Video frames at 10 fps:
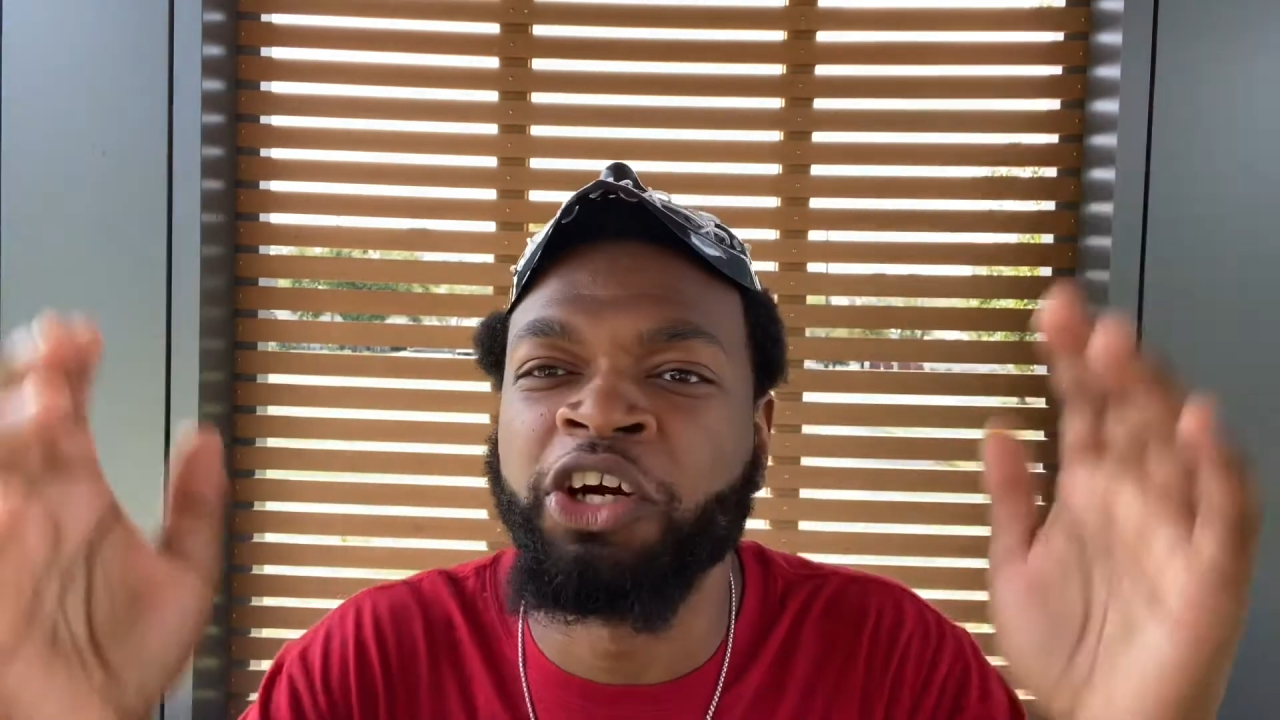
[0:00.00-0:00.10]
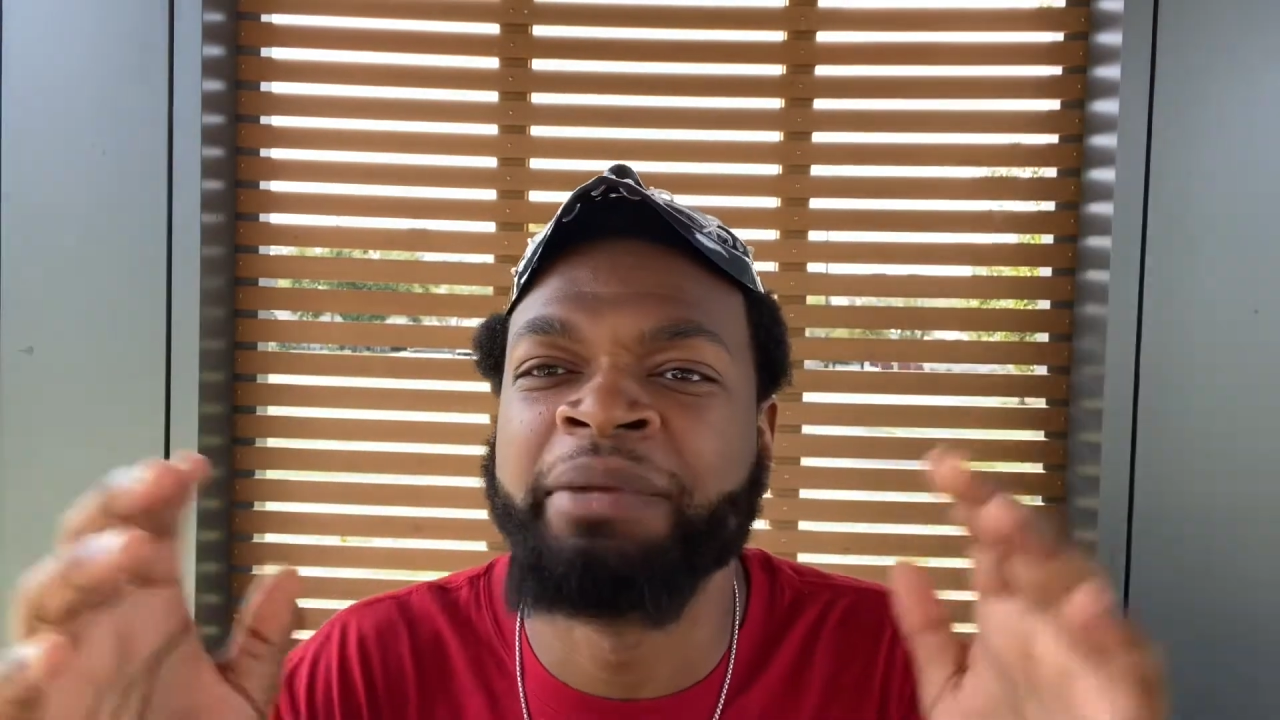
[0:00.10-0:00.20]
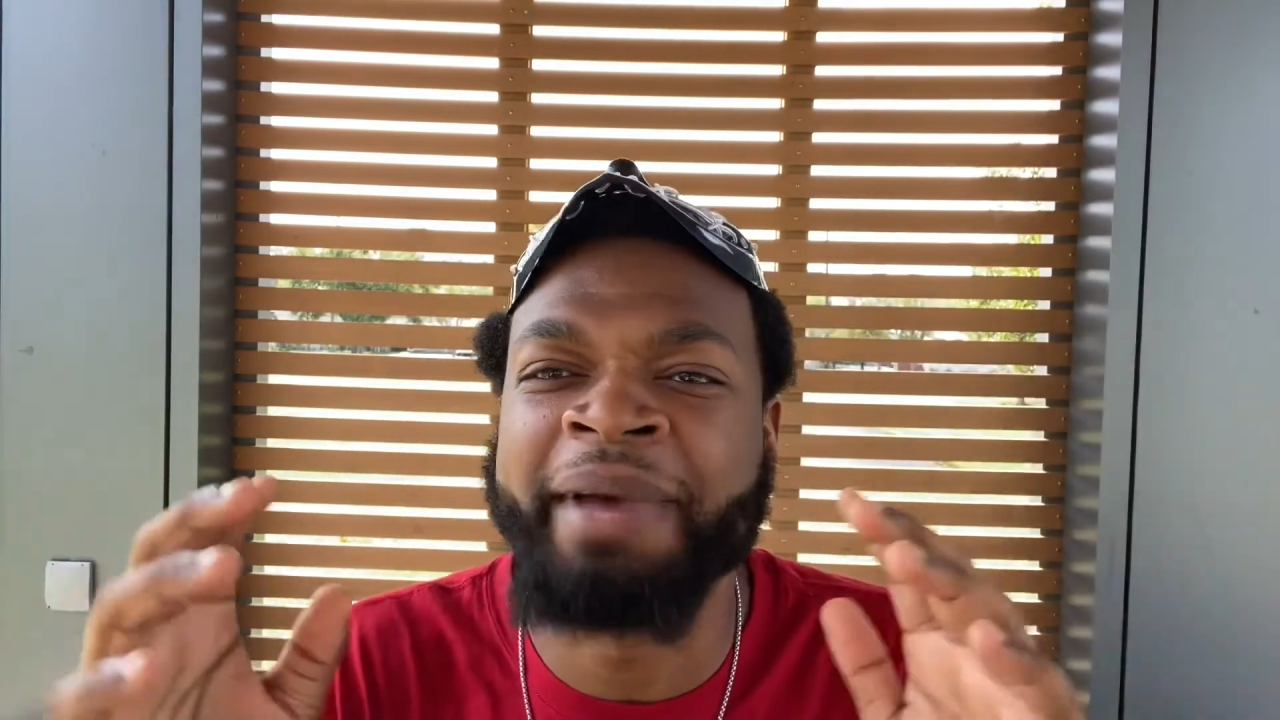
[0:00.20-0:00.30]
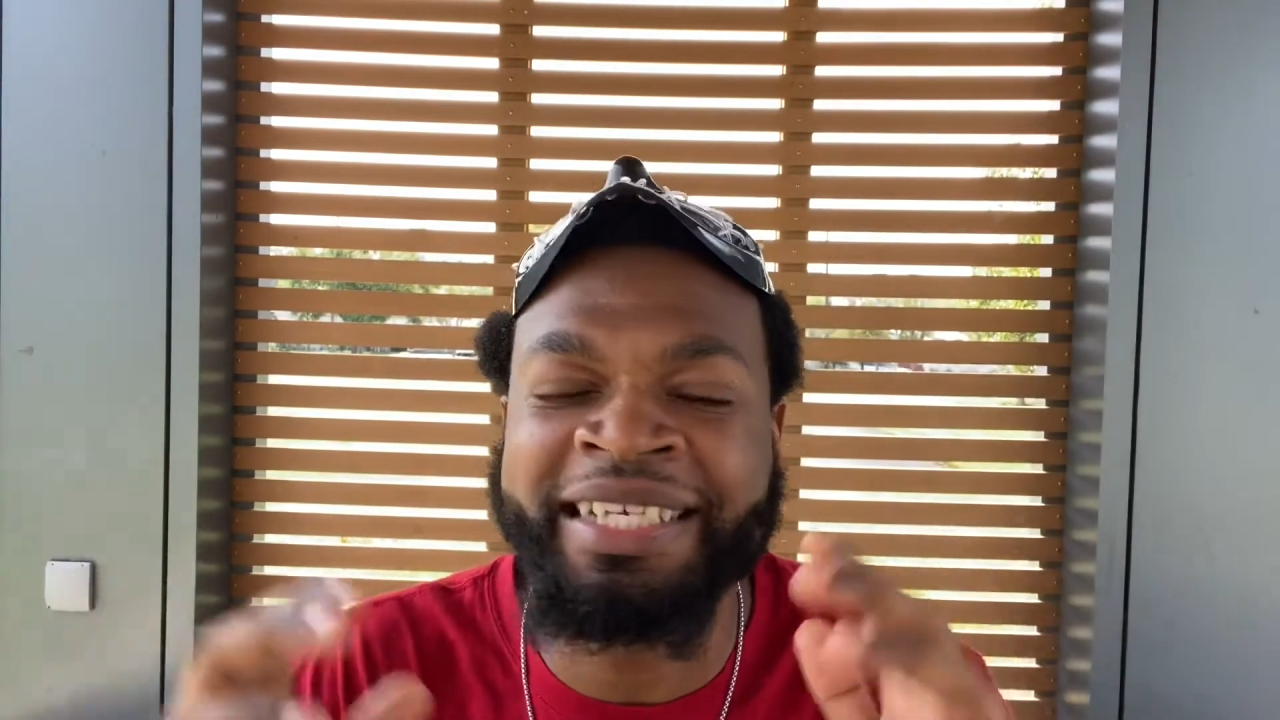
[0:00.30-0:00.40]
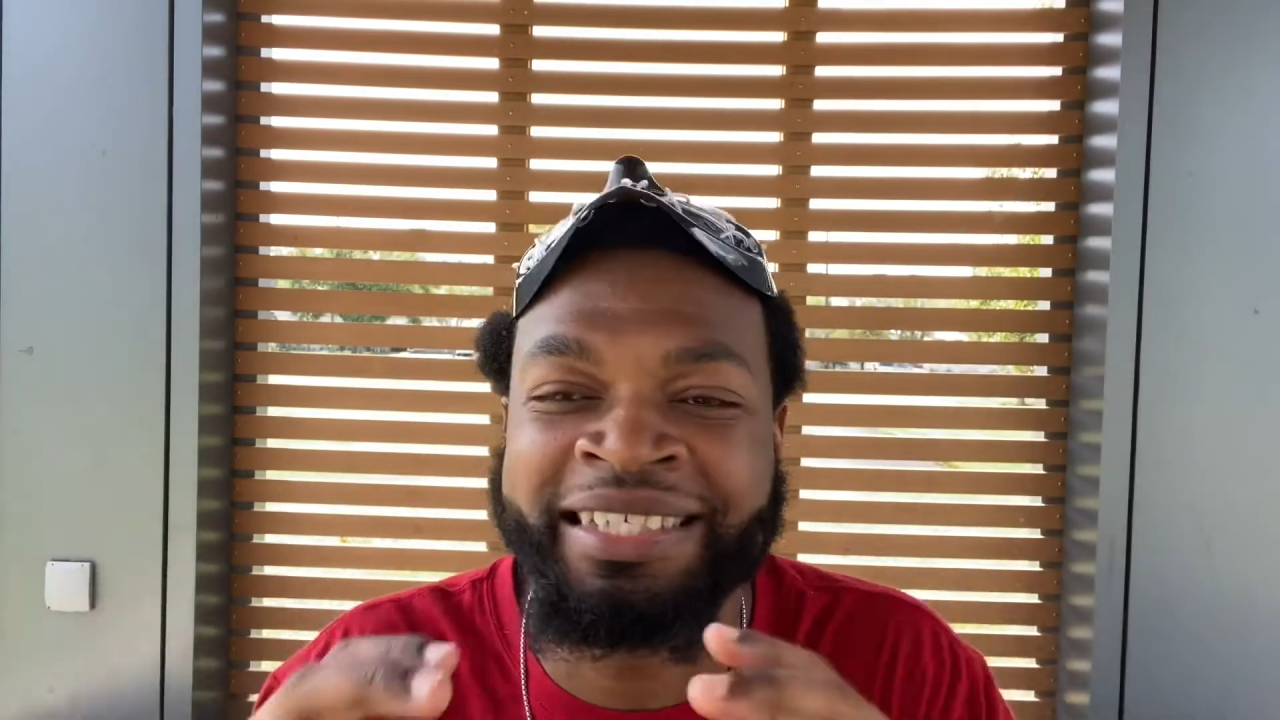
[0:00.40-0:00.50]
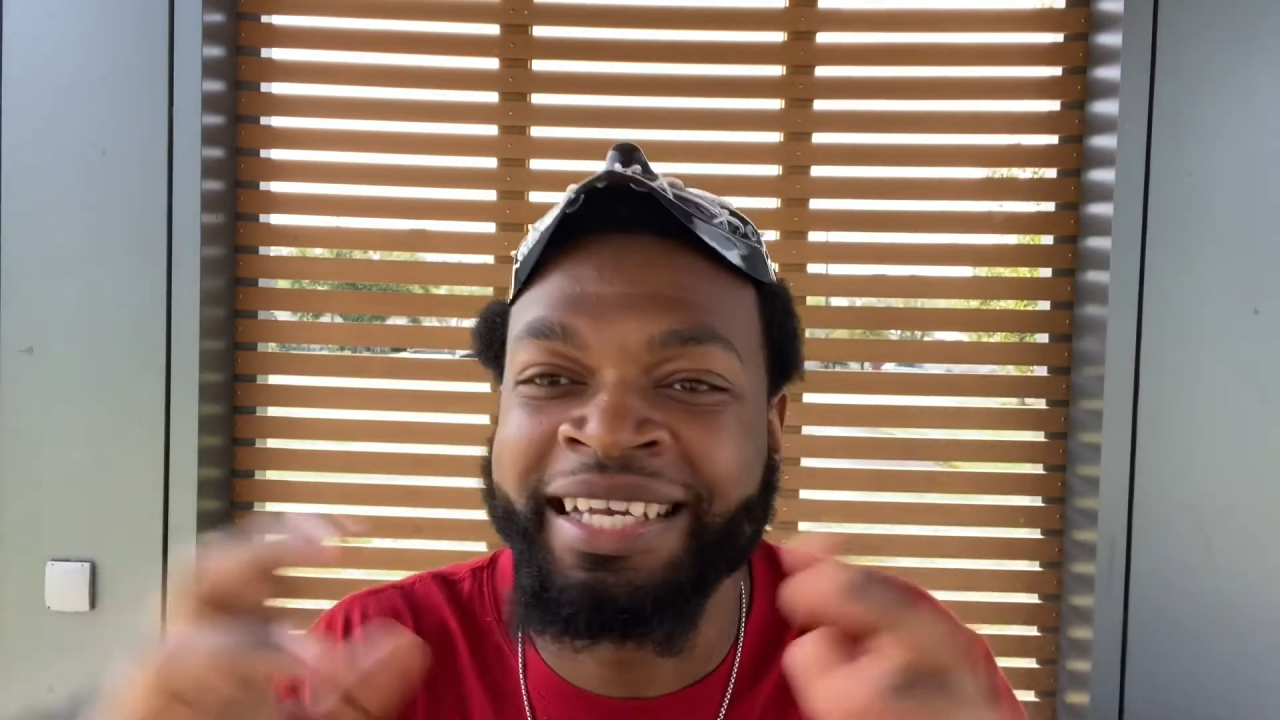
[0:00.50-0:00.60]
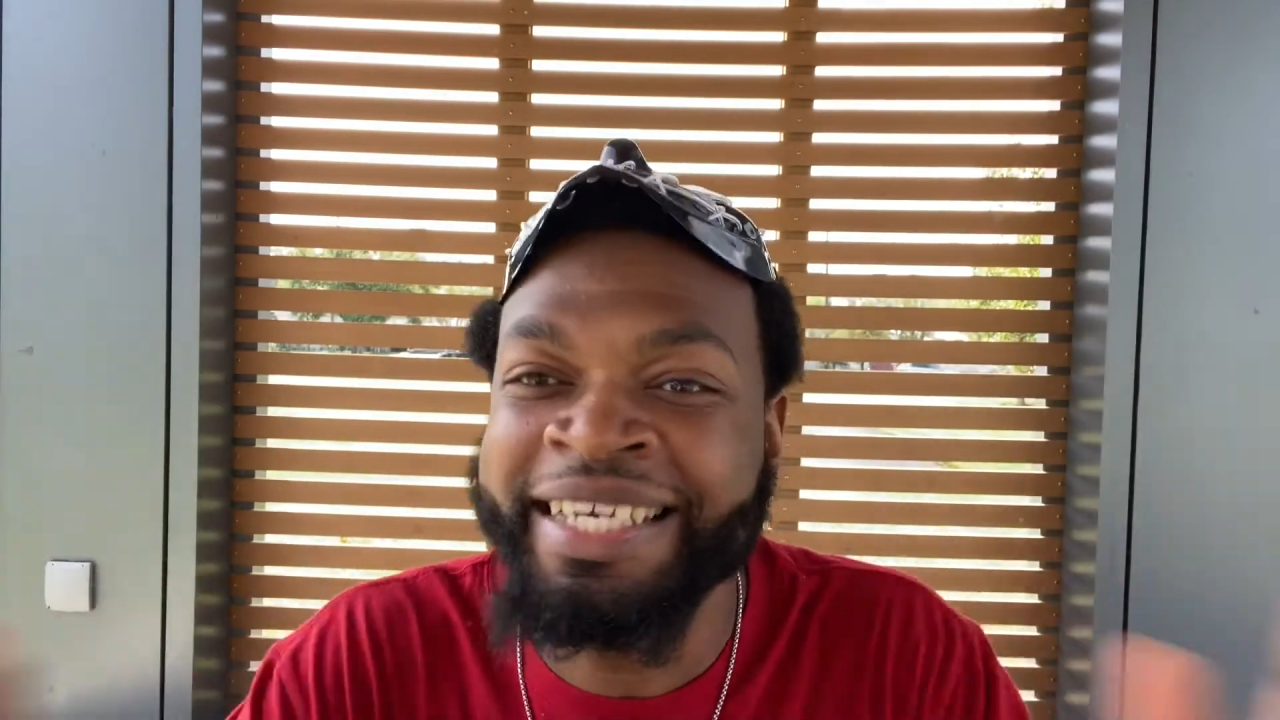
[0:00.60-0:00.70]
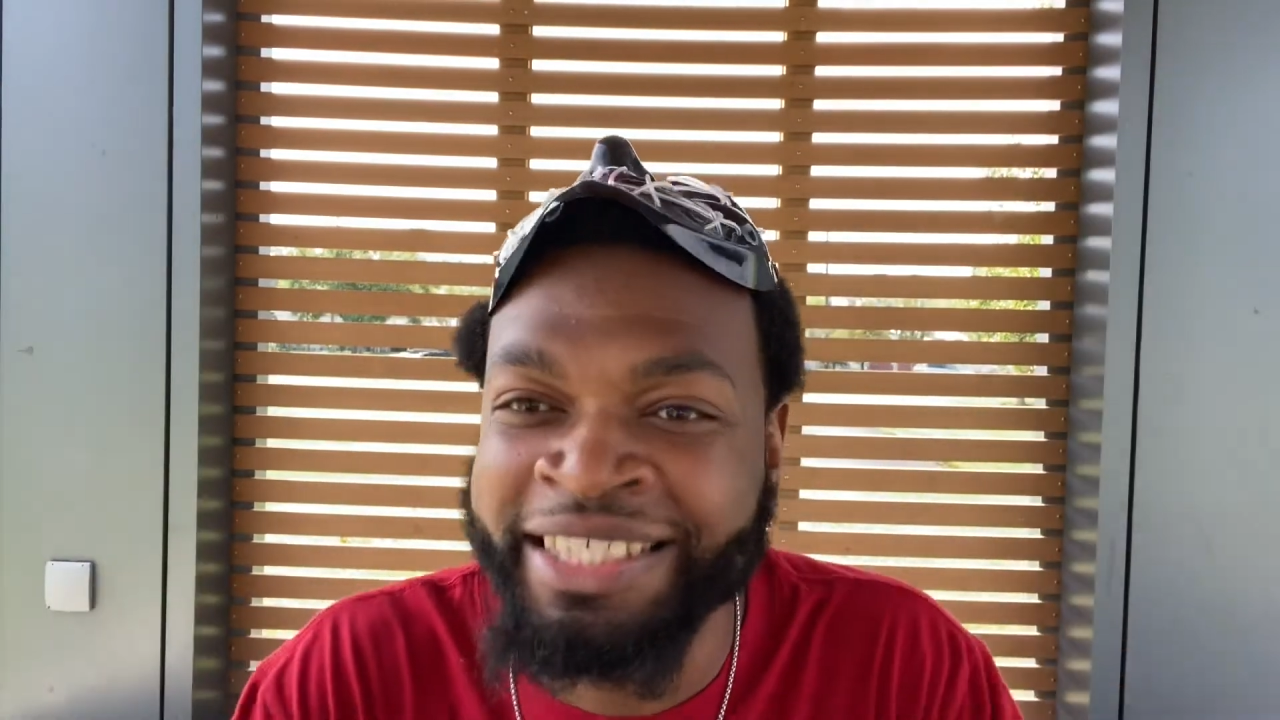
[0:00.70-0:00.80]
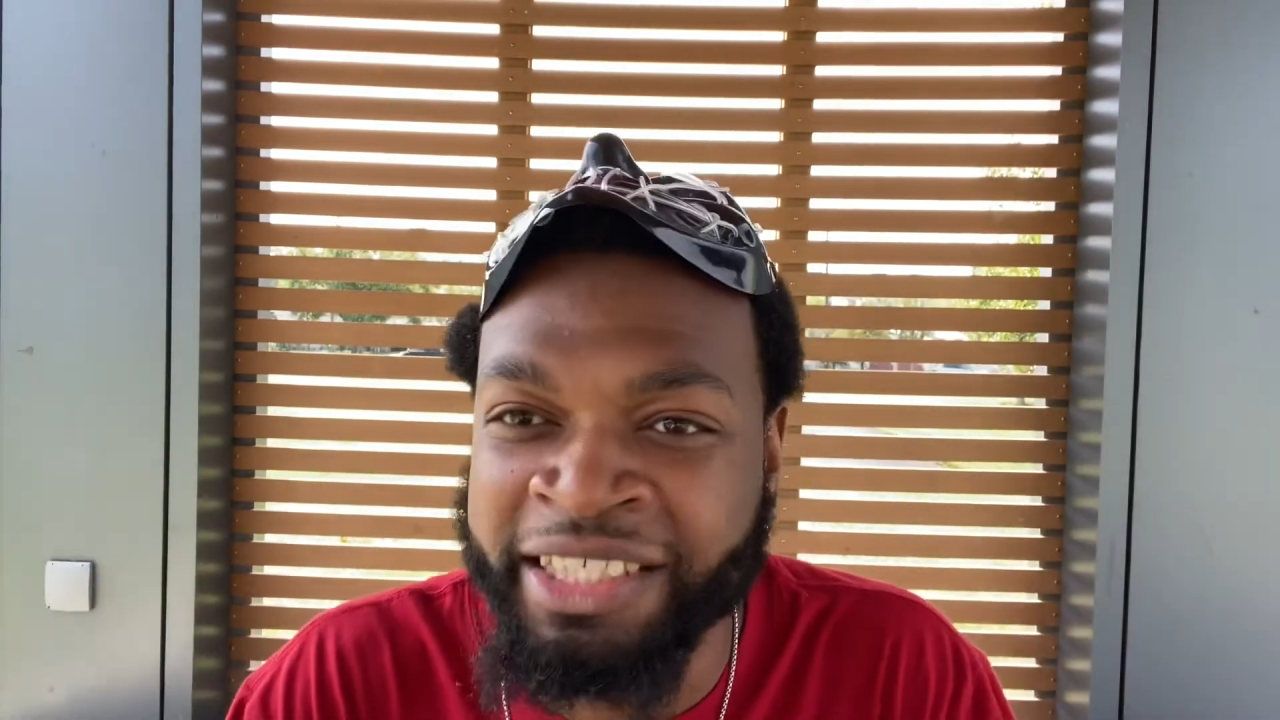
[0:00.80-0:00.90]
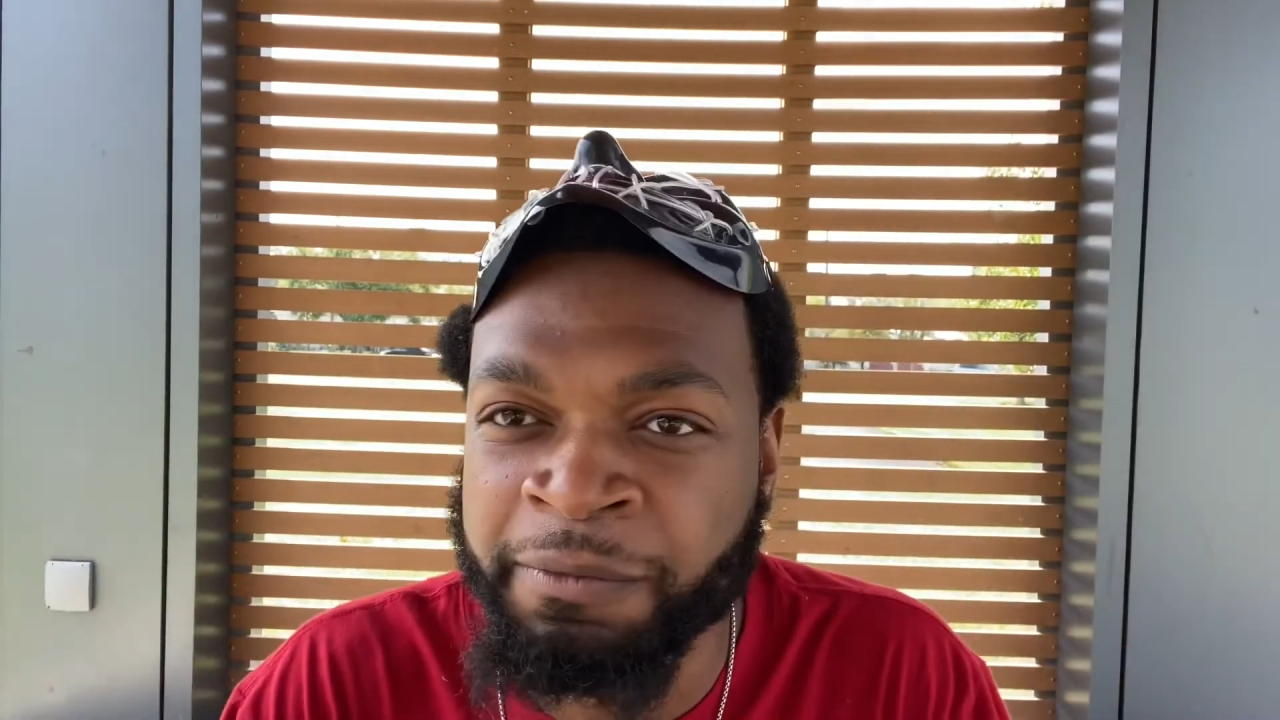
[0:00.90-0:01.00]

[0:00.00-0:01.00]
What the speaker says: imagination